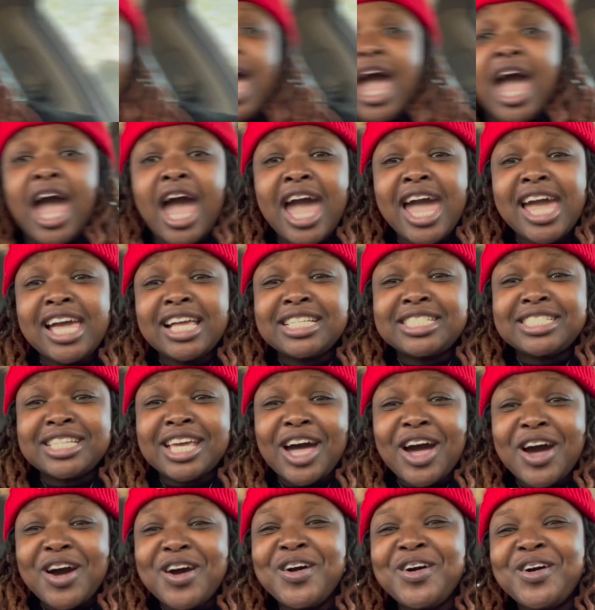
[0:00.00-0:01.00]
All right,
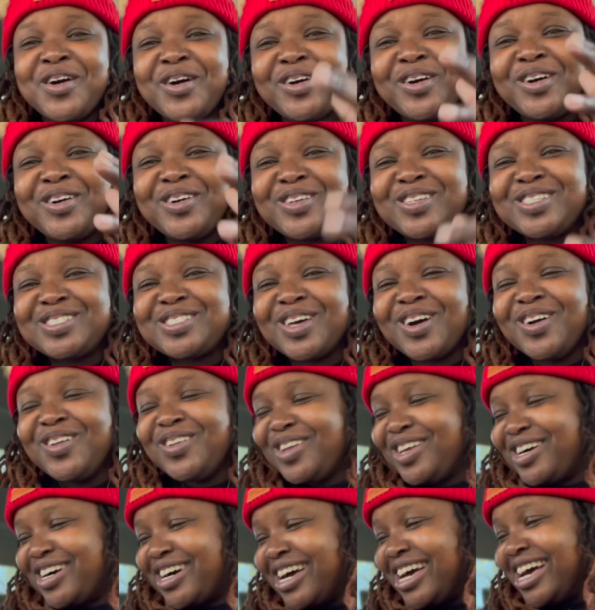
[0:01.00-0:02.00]
y'all. So,
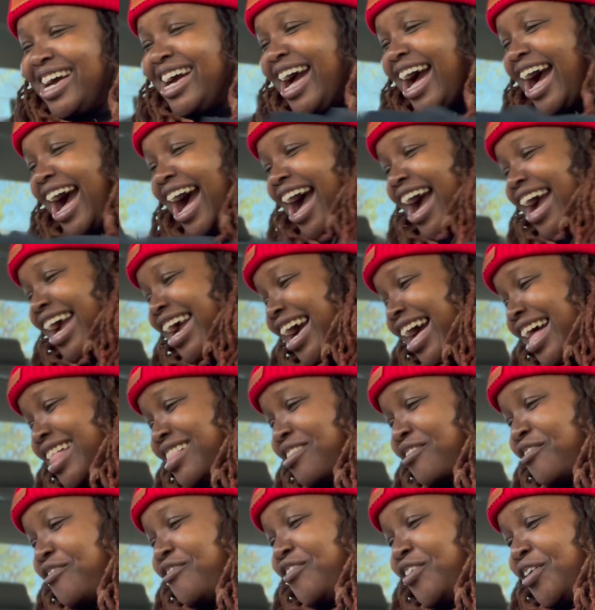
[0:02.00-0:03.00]
look, I got
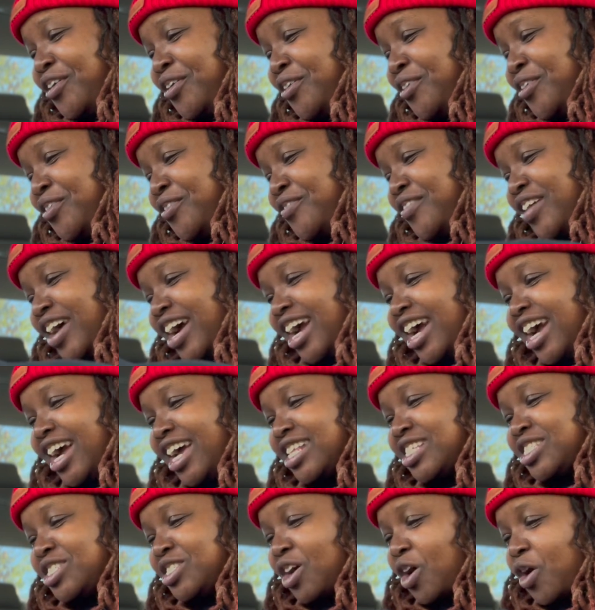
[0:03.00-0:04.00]
the food, man.
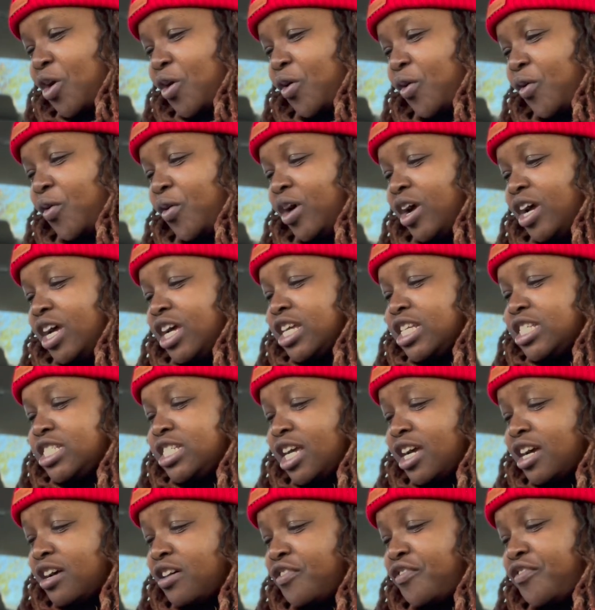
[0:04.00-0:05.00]
So,
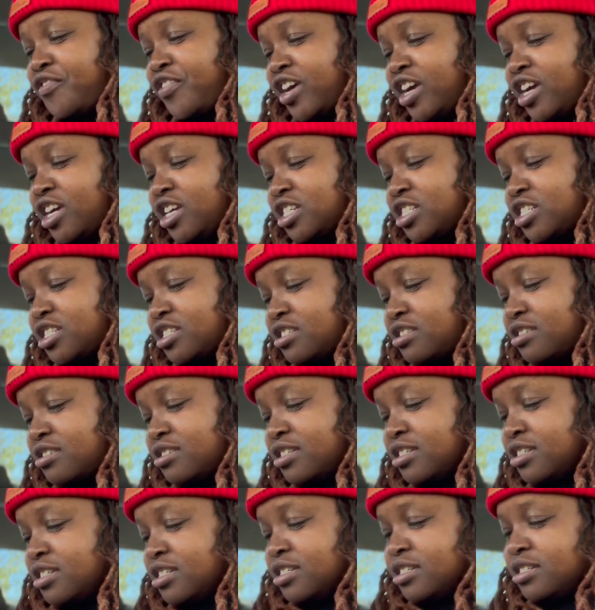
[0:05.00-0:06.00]
Chick O'
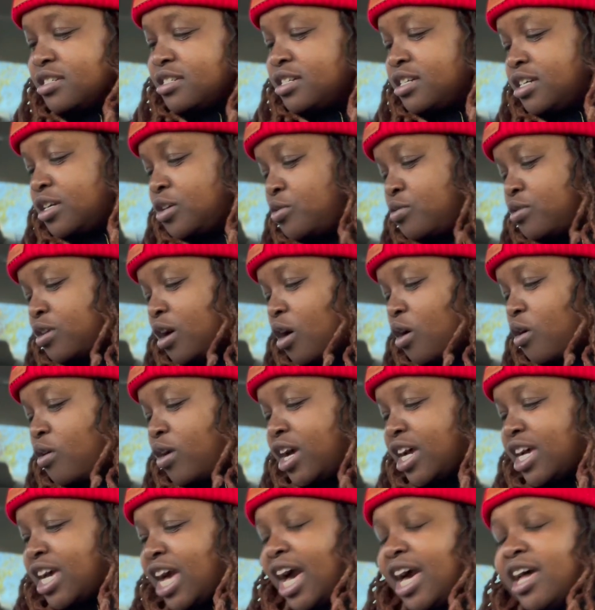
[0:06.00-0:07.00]
Fish, you know,
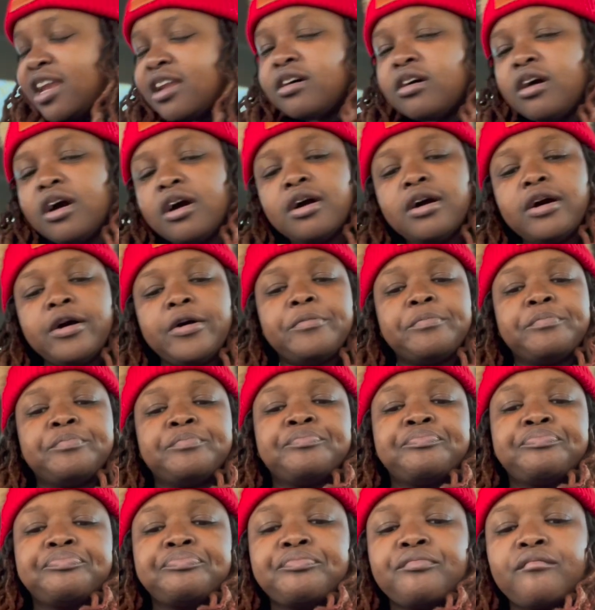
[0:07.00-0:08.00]
it kind
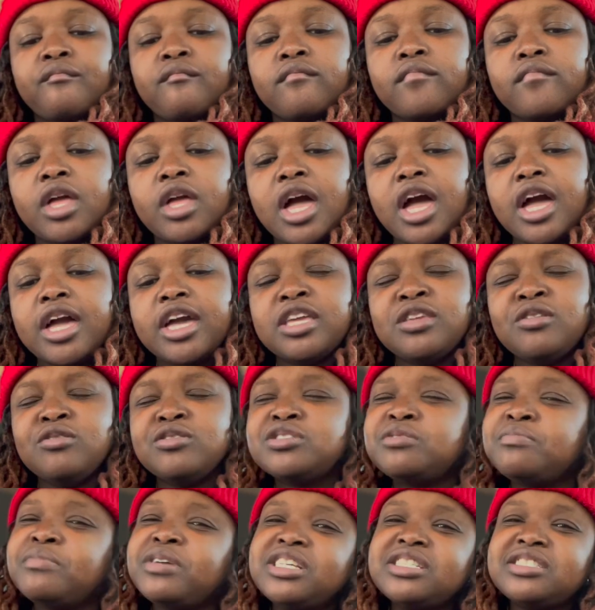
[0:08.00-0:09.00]
of, it
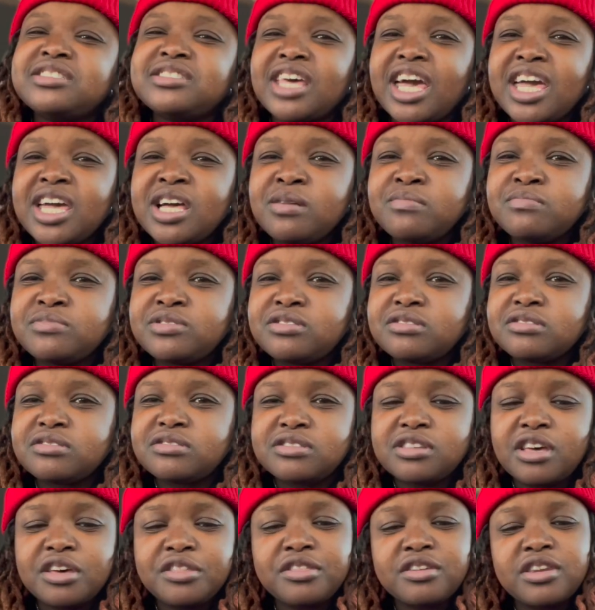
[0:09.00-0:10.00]
used to be Sam's
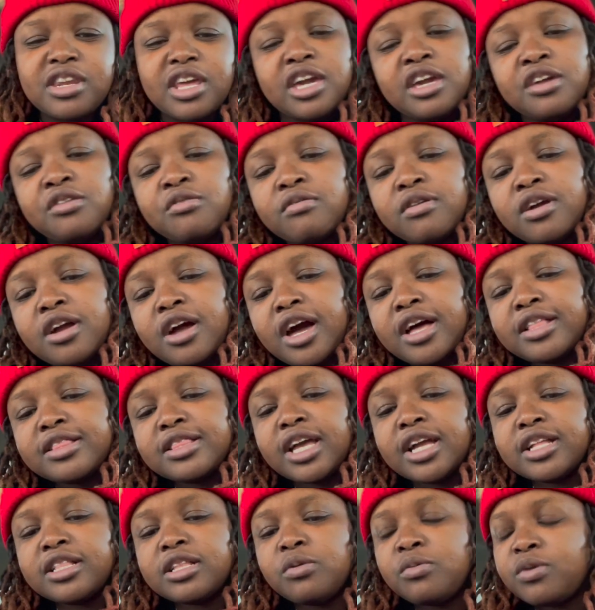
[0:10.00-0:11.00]
Southern Eatery, I
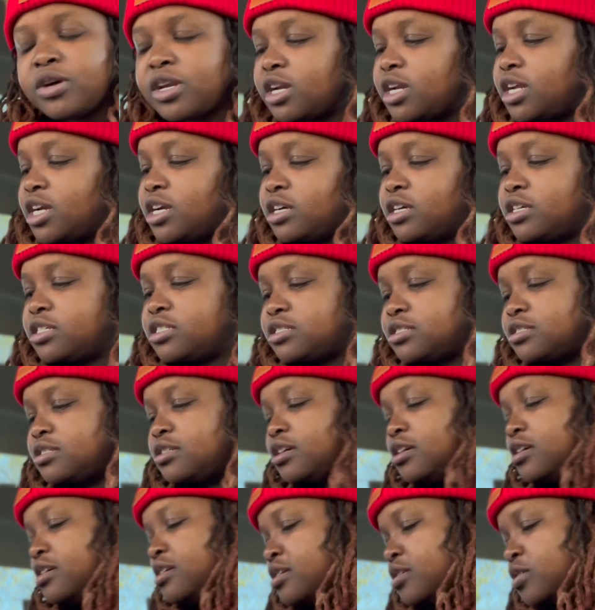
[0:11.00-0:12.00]
think that's what it is.
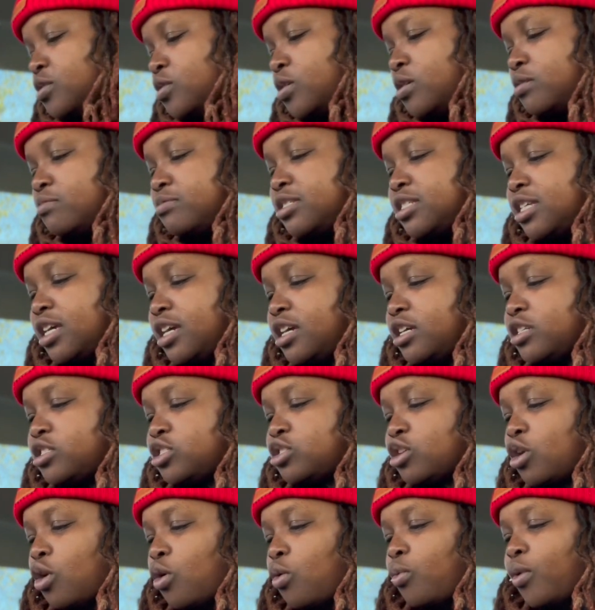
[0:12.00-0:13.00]
You know what I'm saying?
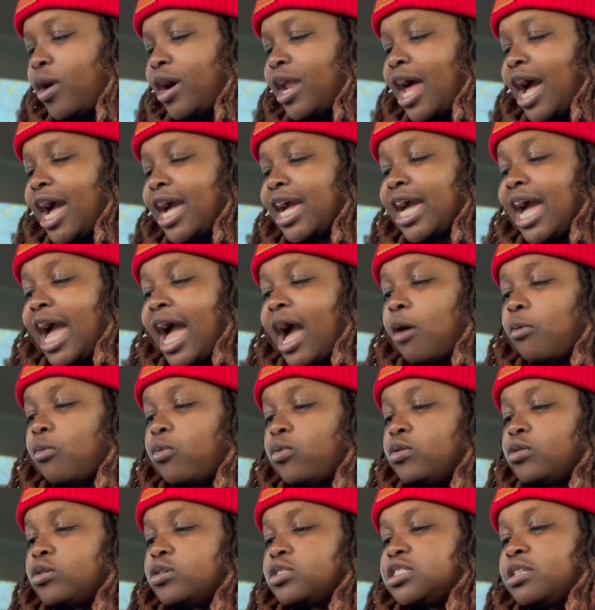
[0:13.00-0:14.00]
So what I got
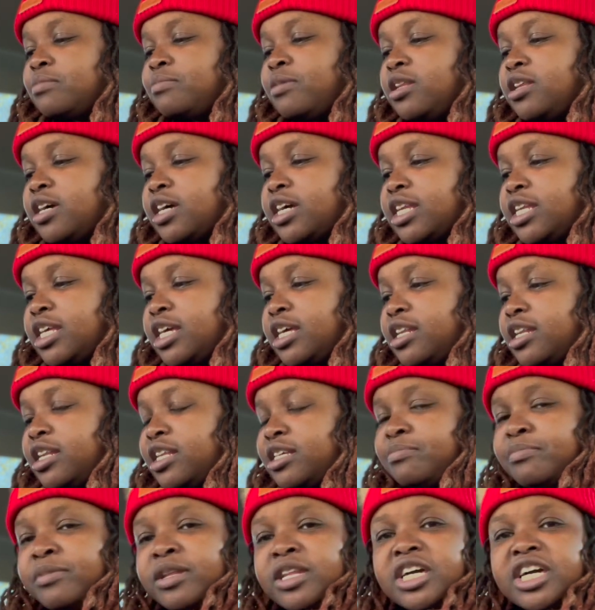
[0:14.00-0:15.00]
was, let me look in
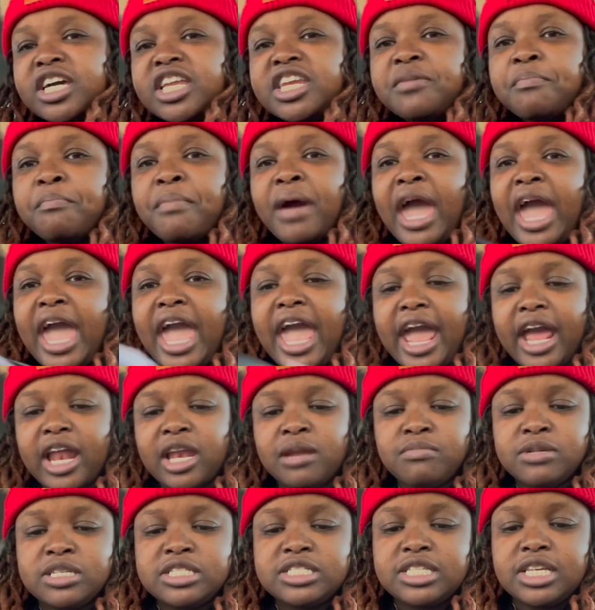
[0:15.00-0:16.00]
the bag. Let
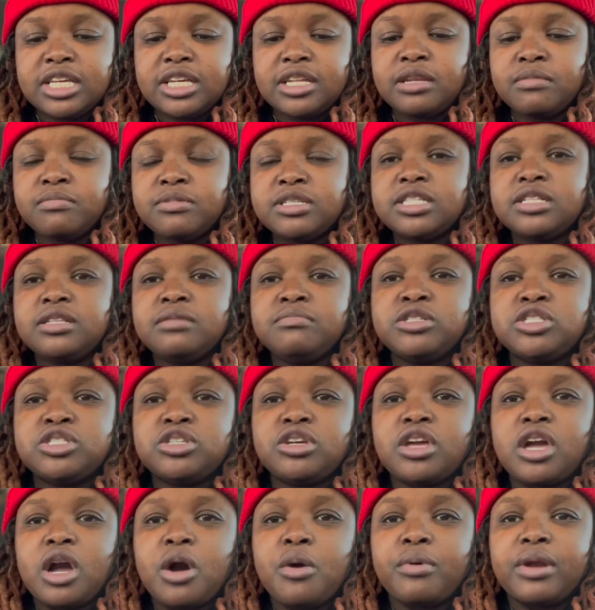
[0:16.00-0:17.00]
me see. Let me show
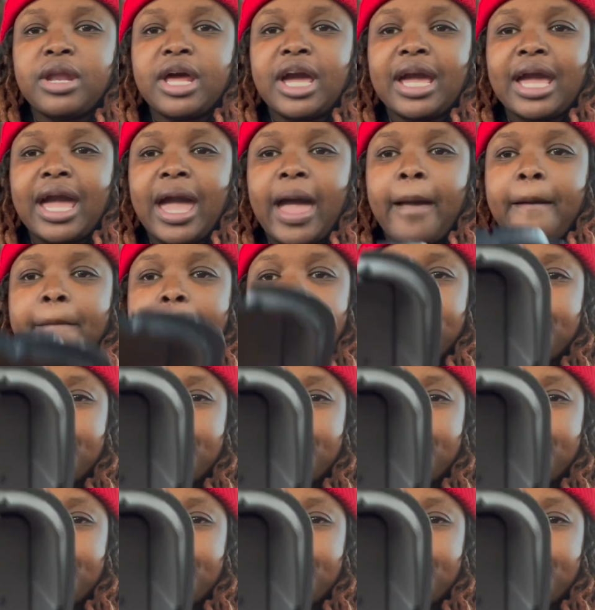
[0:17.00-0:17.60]
y'all what I got.